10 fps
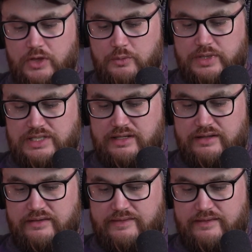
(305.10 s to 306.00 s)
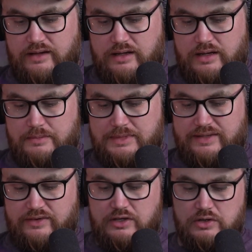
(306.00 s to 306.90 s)
which is
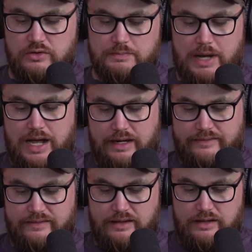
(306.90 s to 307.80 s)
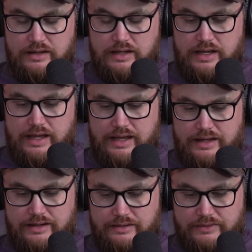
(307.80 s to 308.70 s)
this huge box
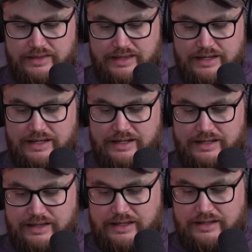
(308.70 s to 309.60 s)
and everything. And it,